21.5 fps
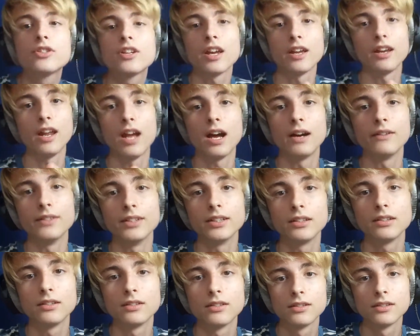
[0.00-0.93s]
can't have it.
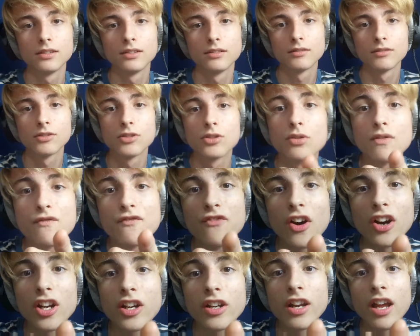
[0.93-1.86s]

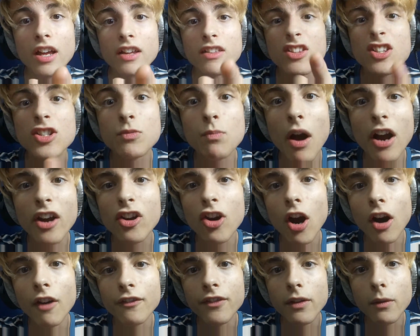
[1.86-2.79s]
Fucking hit. It's my
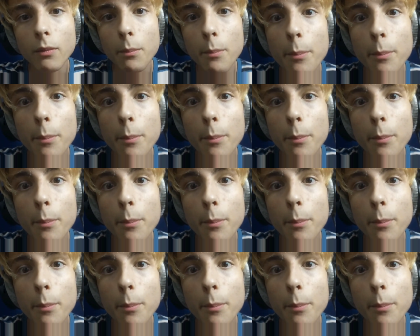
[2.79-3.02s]
coffee,